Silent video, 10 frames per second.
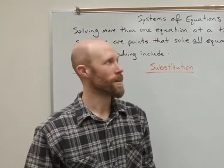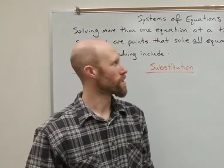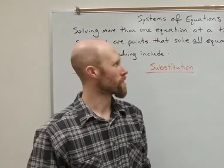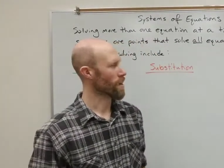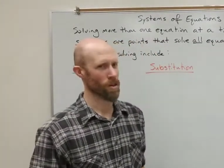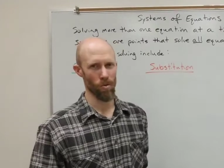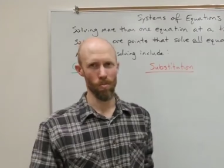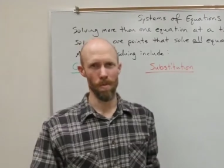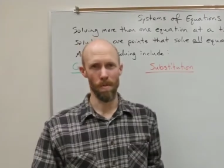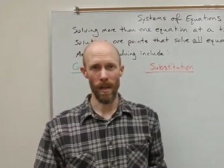to kind of group
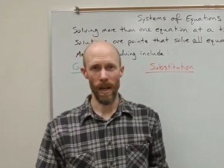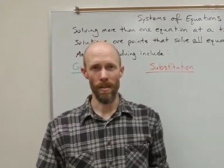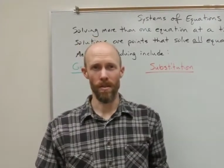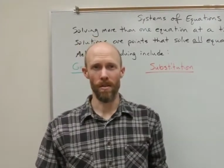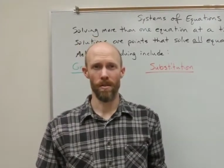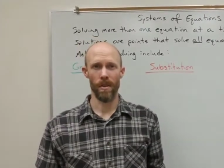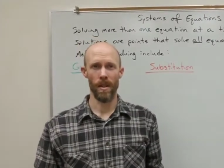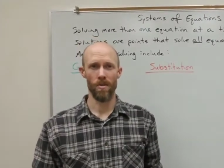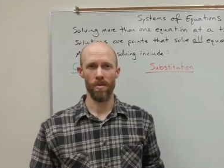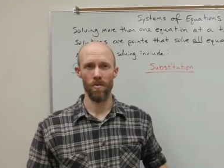them together. Okay,
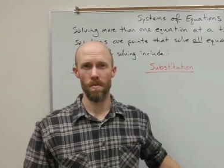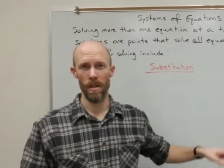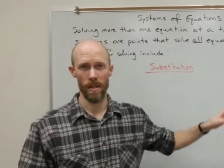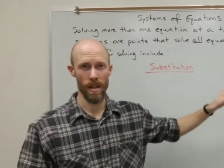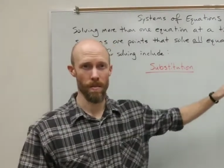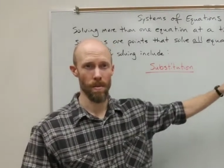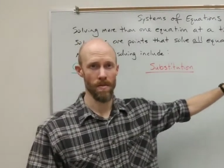so this would be an example of a